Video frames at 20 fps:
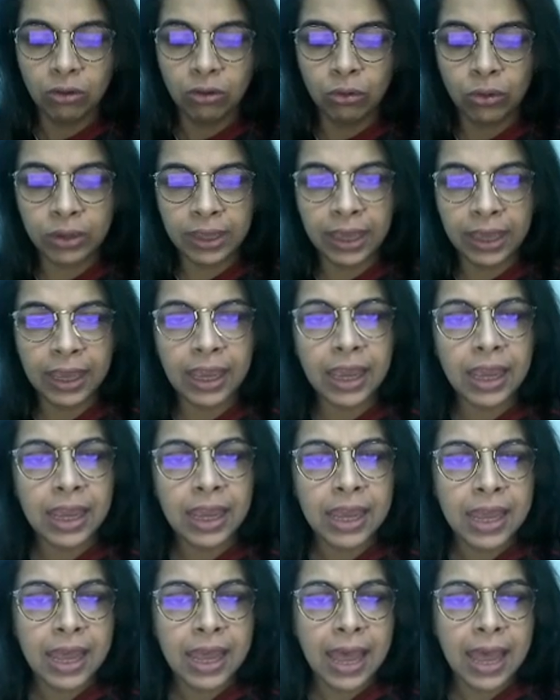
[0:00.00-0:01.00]
Okay,
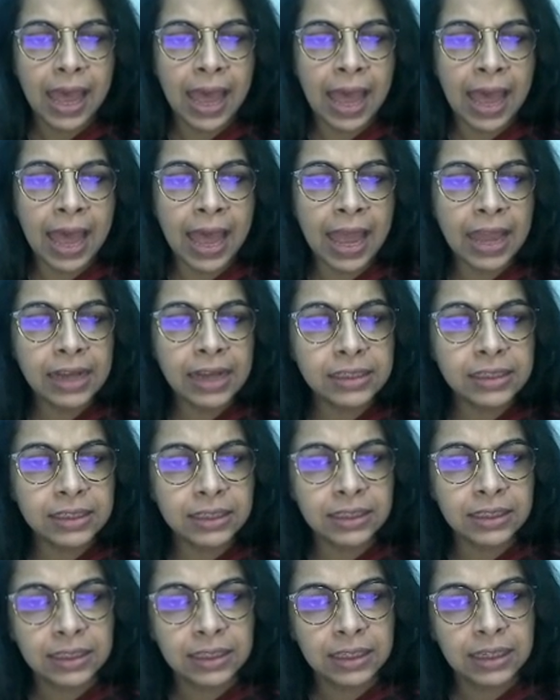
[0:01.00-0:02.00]
and
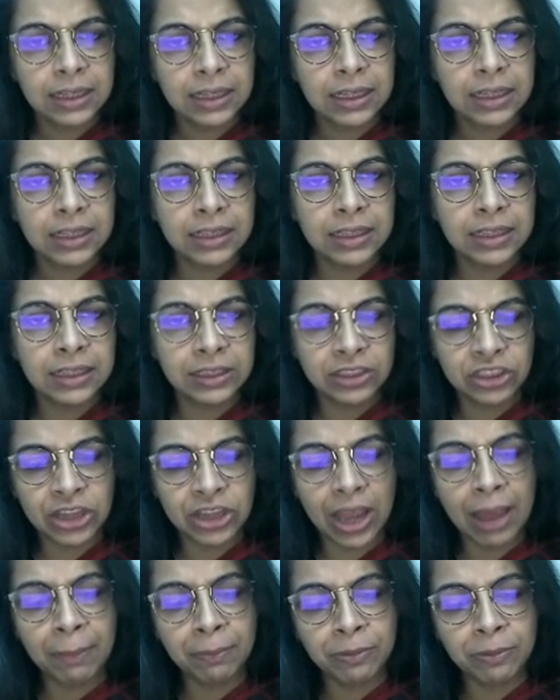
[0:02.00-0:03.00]
the
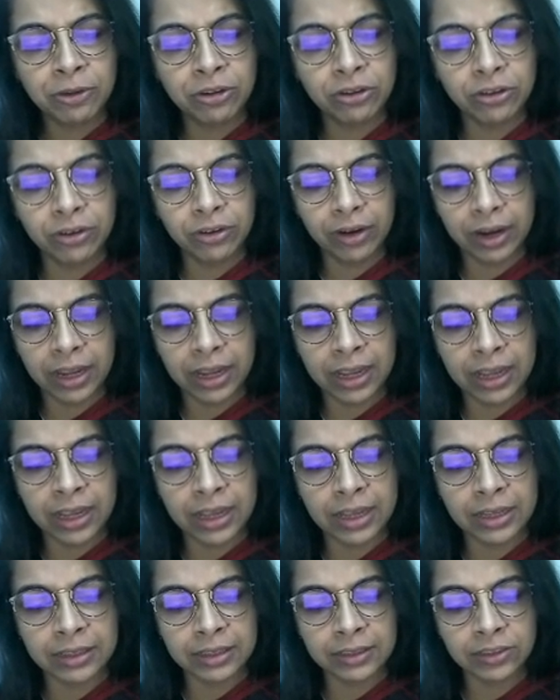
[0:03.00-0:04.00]
chapter
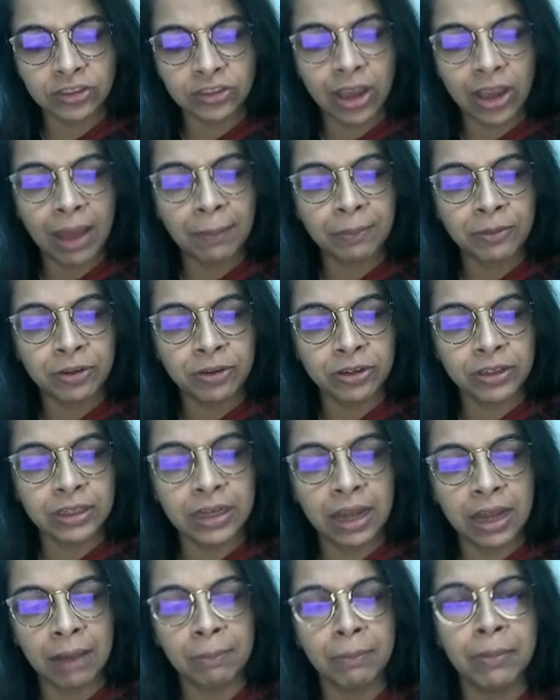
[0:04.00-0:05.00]
is chapter
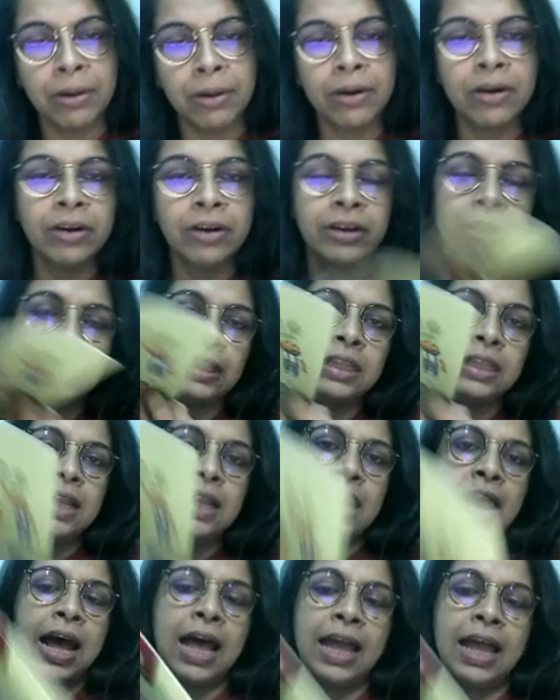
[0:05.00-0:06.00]
number
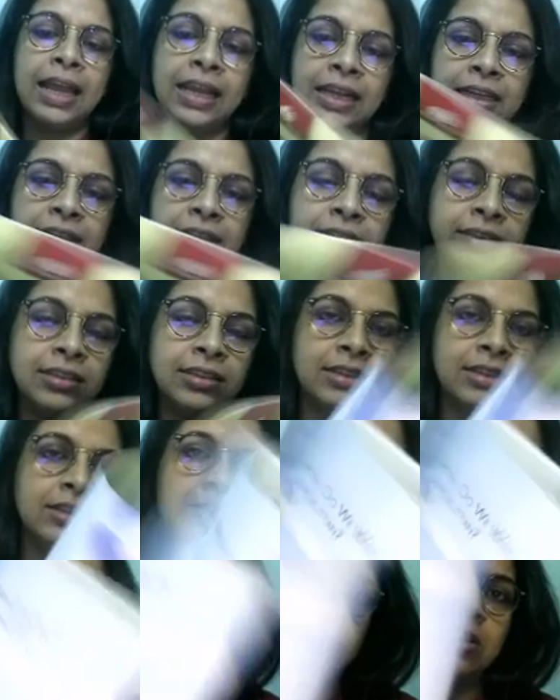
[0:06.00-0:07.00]
9. See,
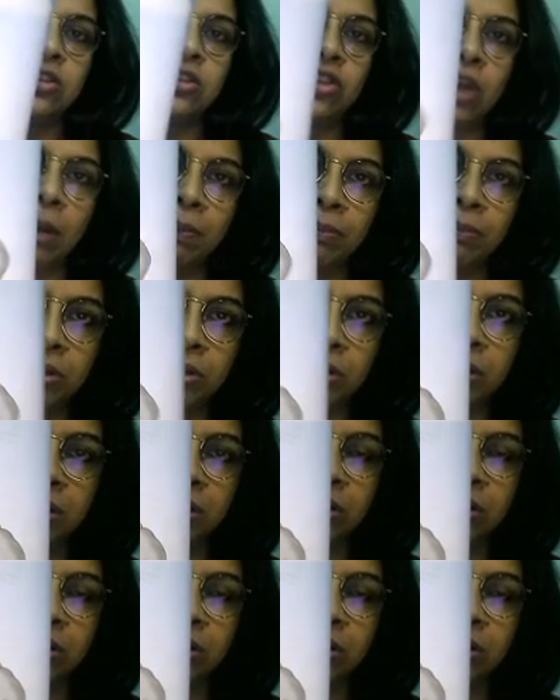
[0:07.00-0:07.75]
this is the chapter.